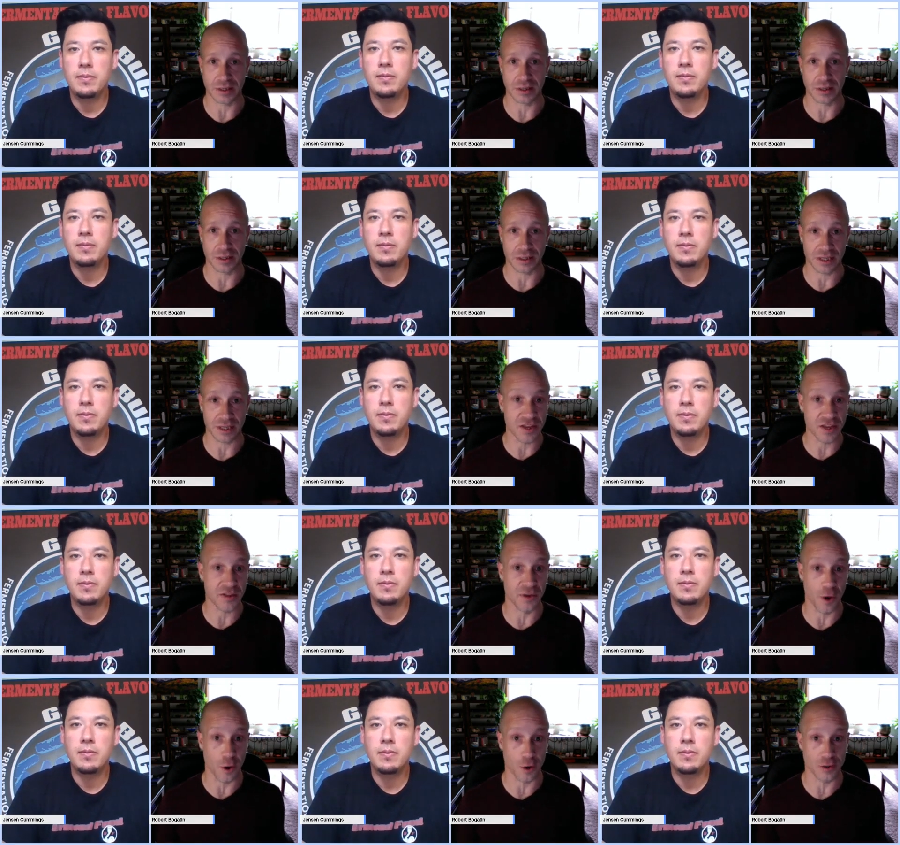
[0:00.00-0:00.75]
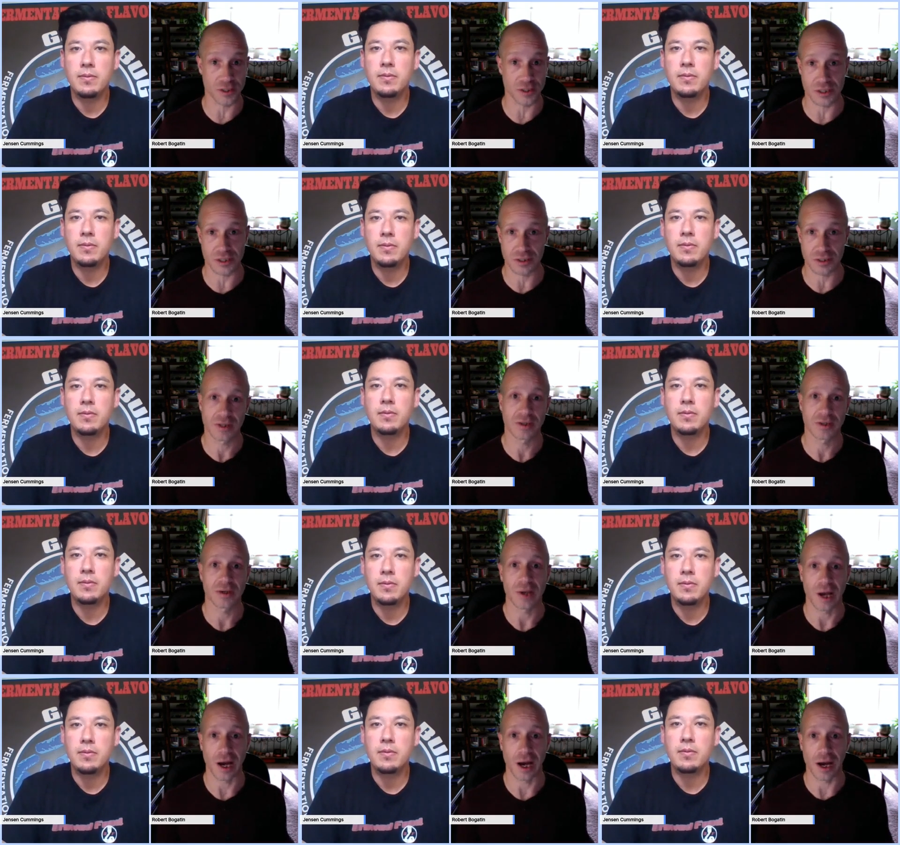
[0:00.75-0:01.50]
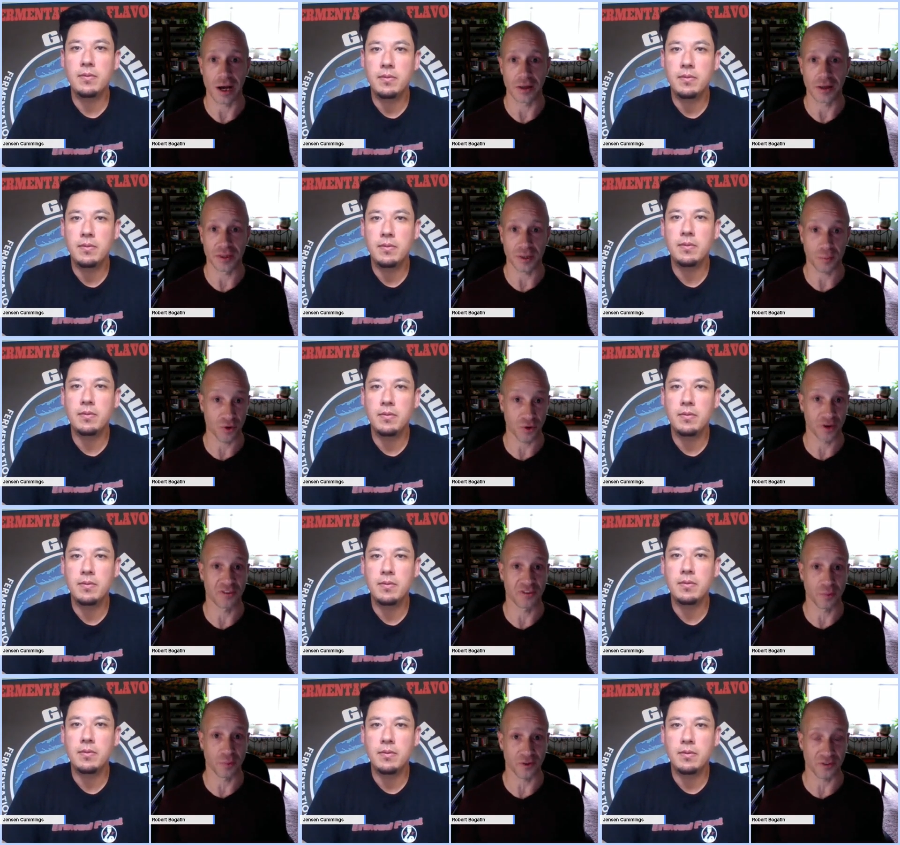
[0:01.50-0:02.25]
Speaker 1: the ethos and the
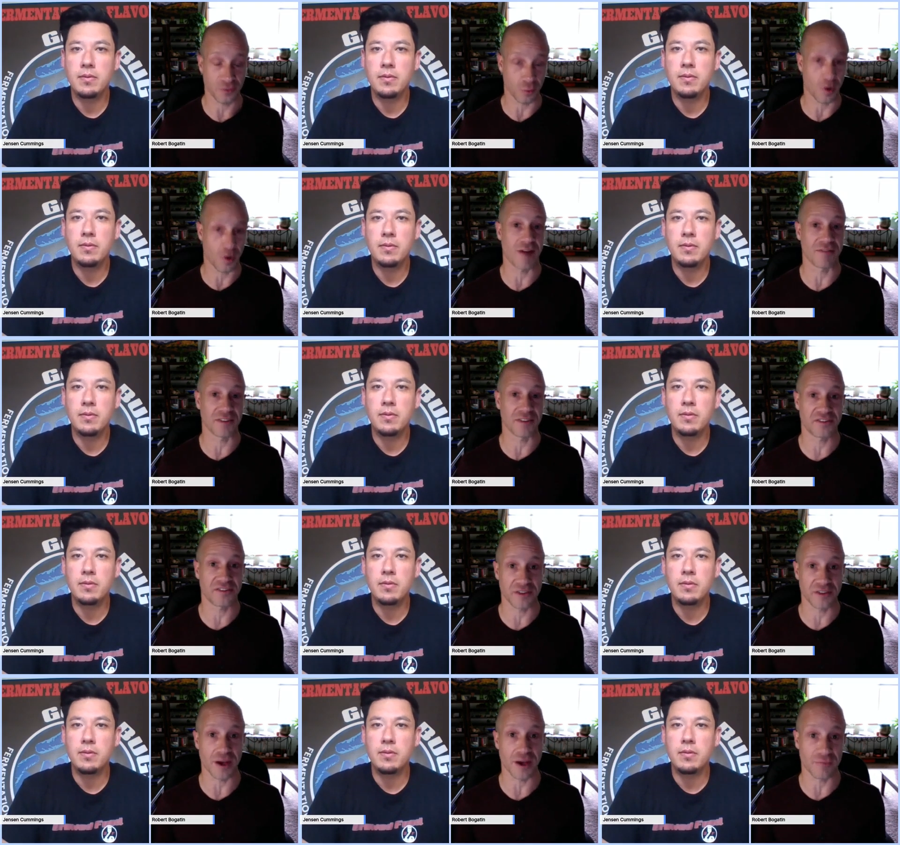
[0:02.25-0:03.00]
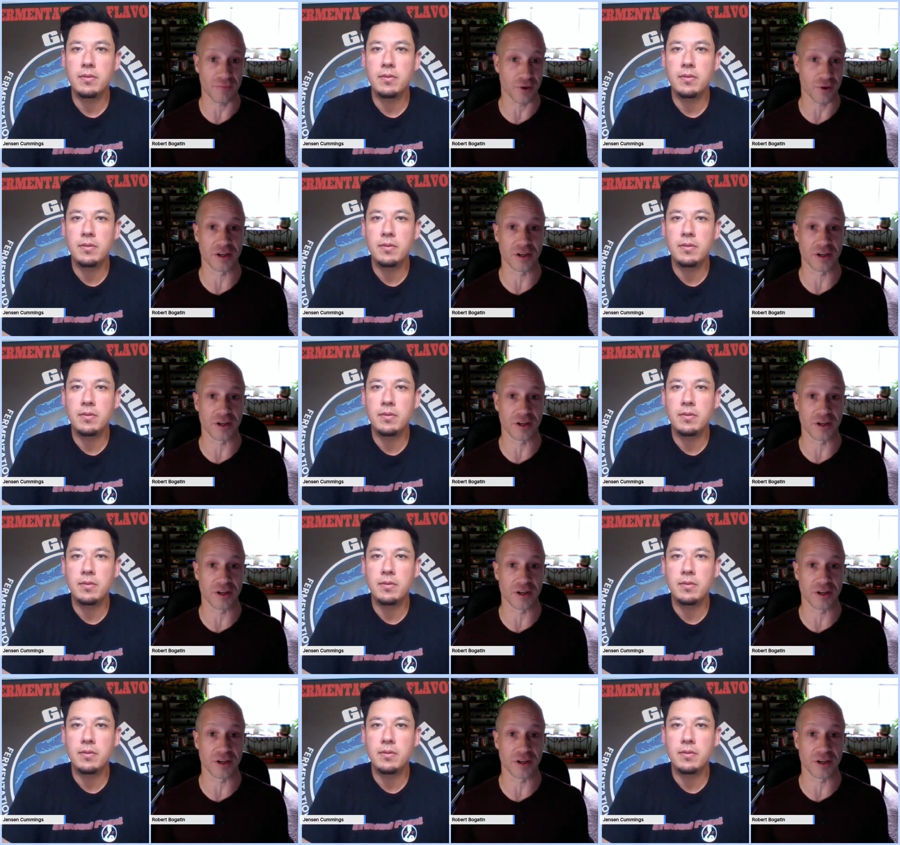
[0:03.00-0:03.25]
principles, were obviously, I've written